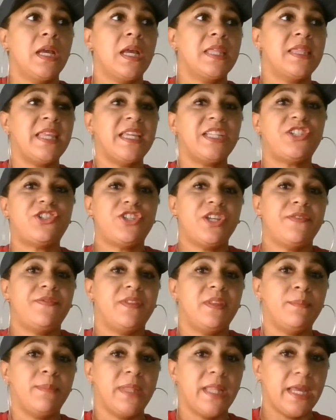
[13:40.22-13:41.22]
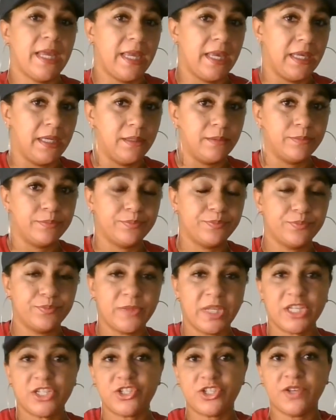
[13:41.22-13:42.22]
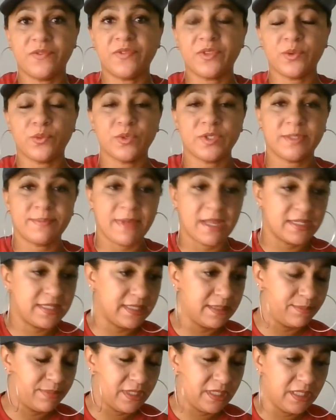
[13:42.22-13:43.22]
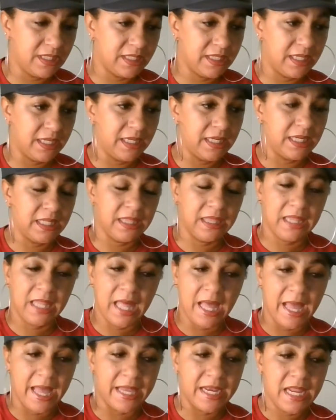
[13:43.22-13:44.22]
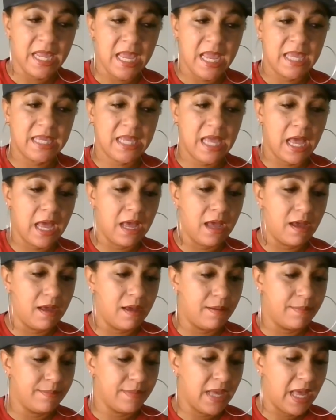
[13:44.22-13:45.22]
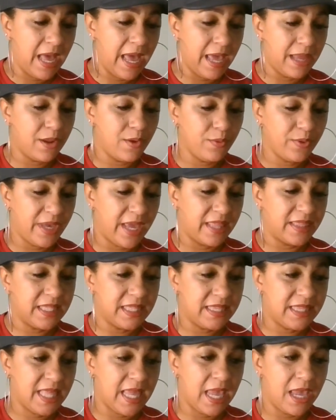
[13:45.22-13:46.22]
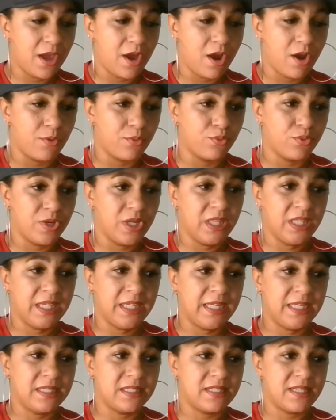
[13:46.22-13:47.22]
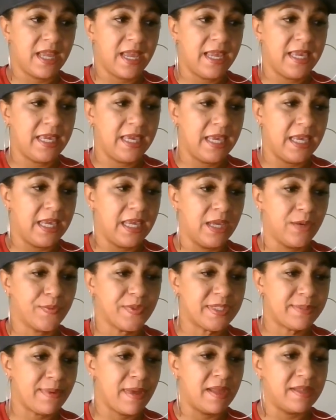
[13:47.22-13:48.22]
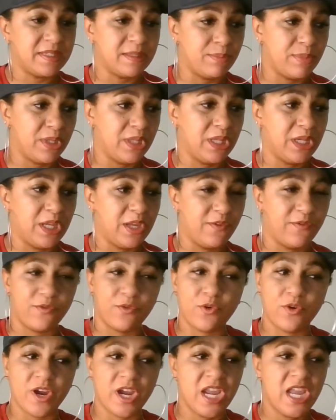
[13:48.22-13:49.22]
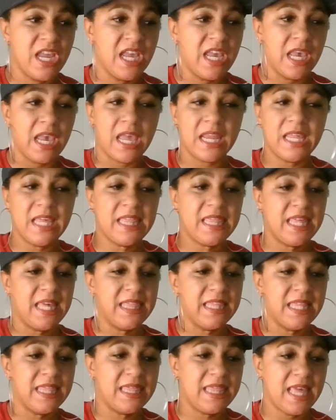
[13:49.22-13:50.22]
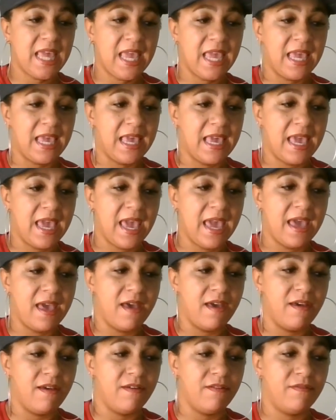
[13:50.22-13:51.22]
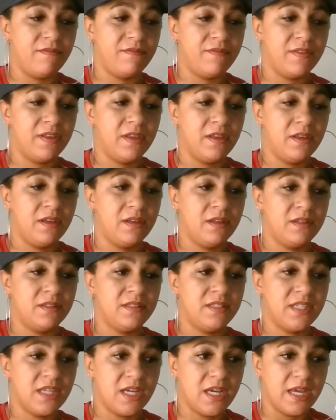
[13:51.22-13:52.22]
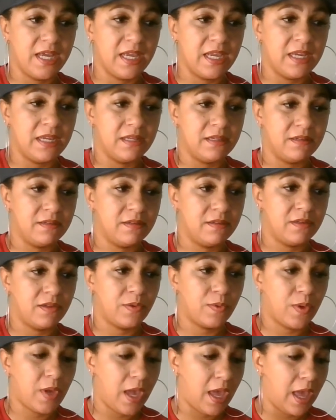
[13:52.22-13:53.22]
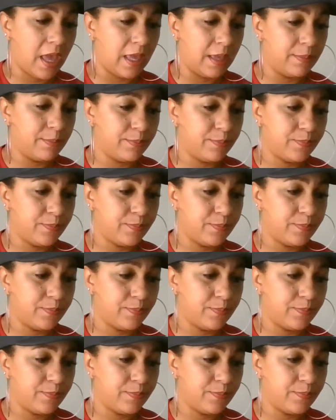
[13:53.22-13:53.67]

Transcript: they shift the blame. They shift the responsibility a lot. Um, I don't get that they are really taking responsibility for anything that they have done. Okay